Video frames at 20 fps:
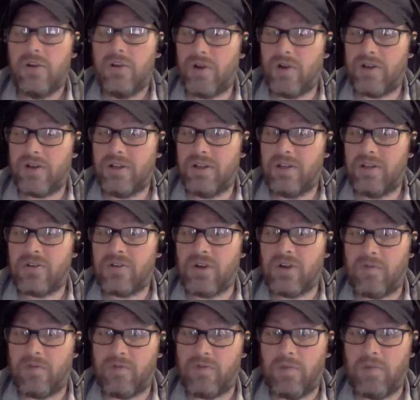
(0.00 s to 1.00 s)
Trust in the
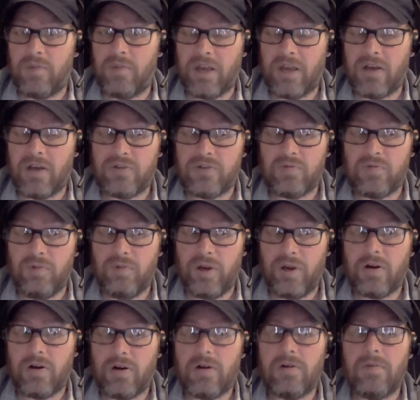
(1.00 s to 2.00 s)
software because
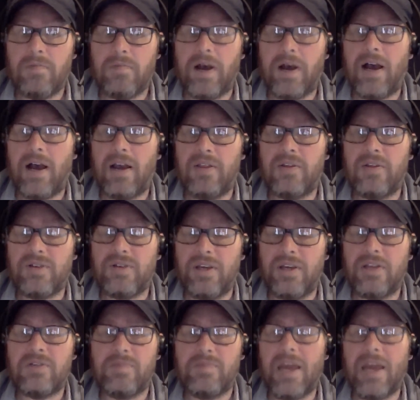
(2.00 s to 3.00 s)
we're behind the
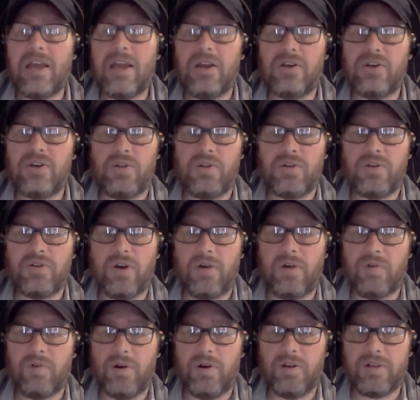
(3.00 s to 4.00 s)
scenes making sure the
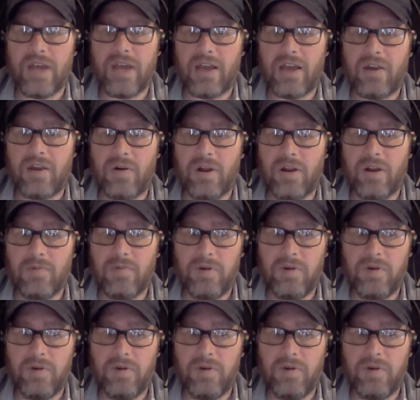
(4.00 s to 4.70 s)
software is accurate.